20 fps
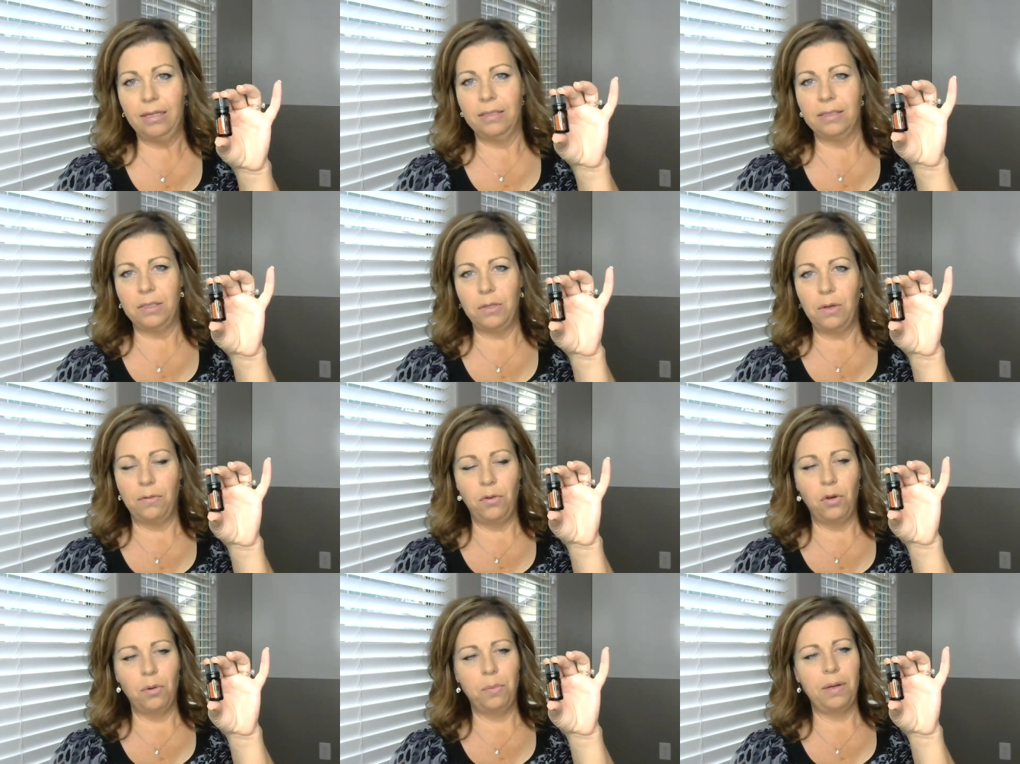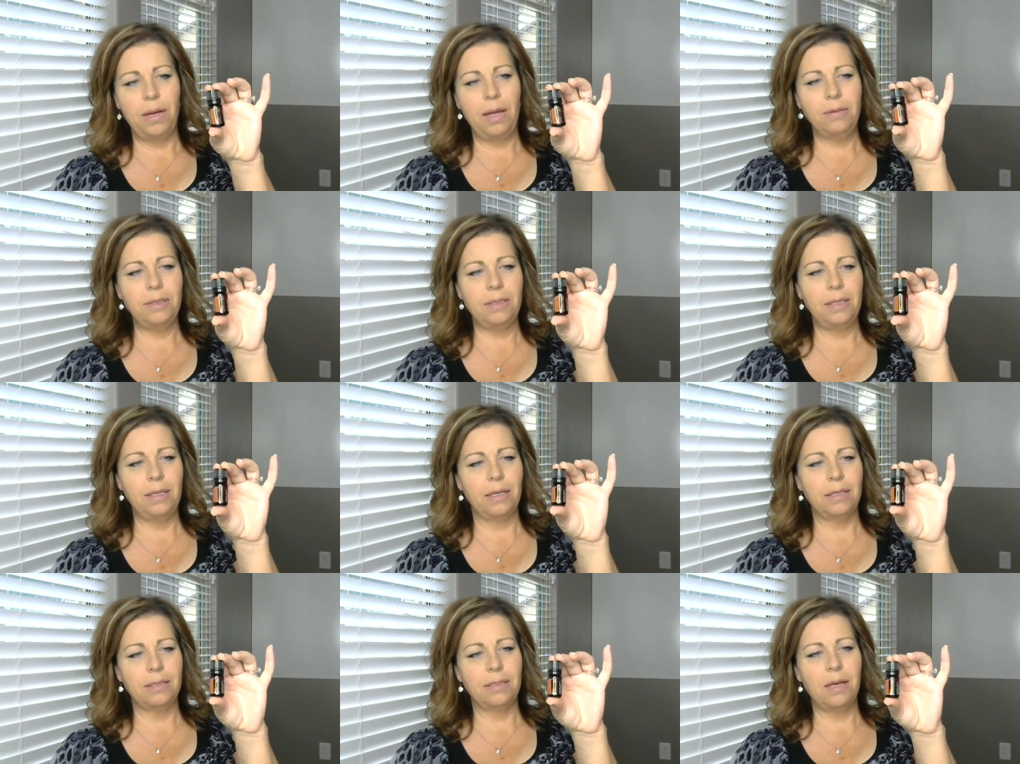So if you're
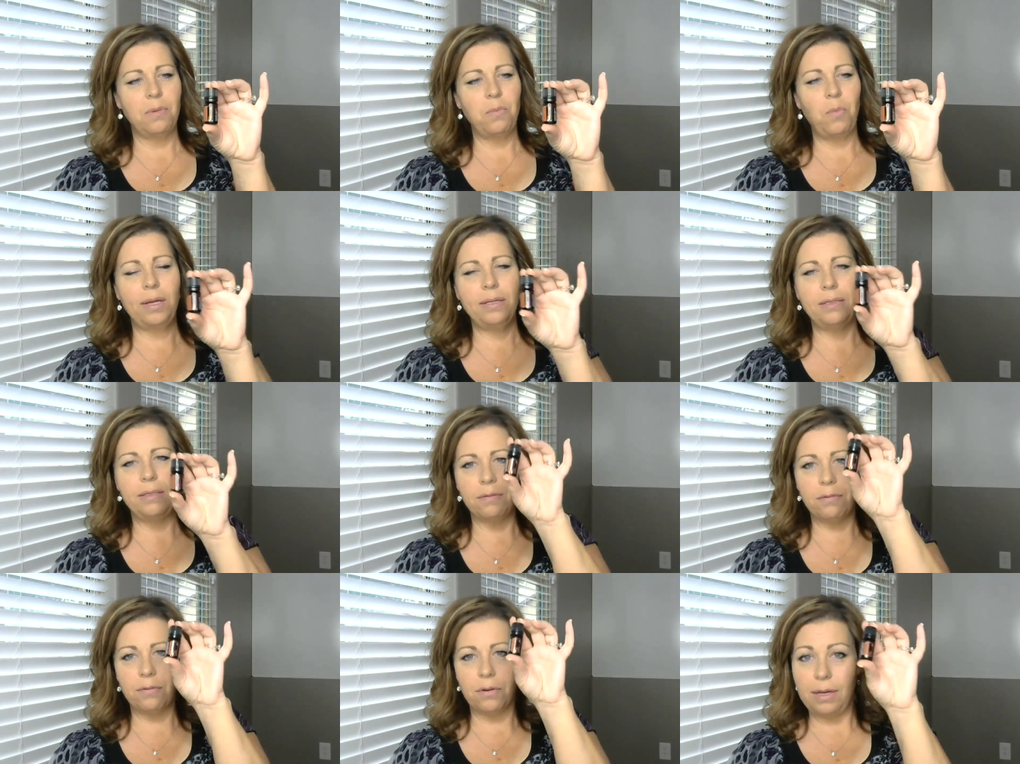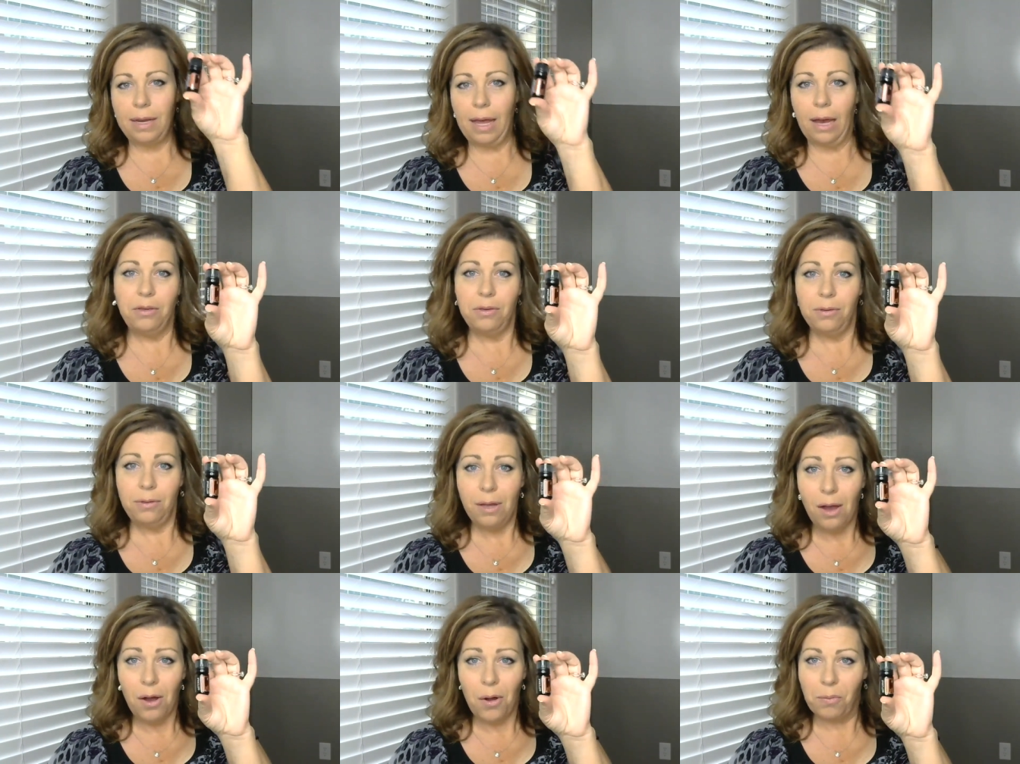pronouncing it some way different, now
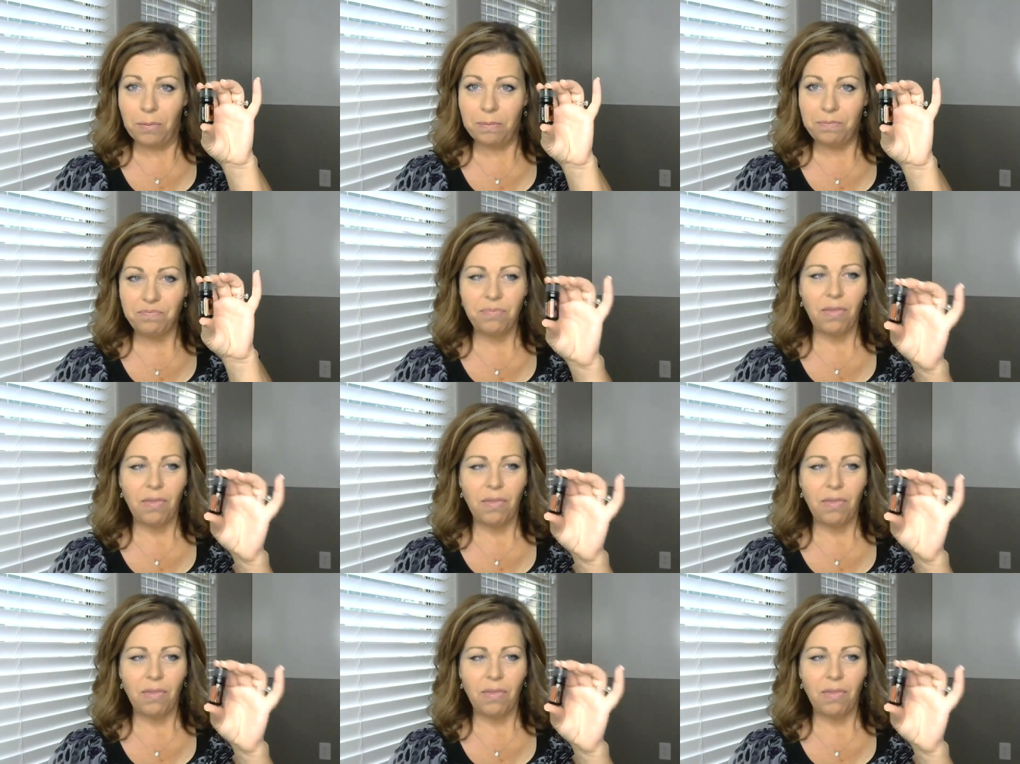you know.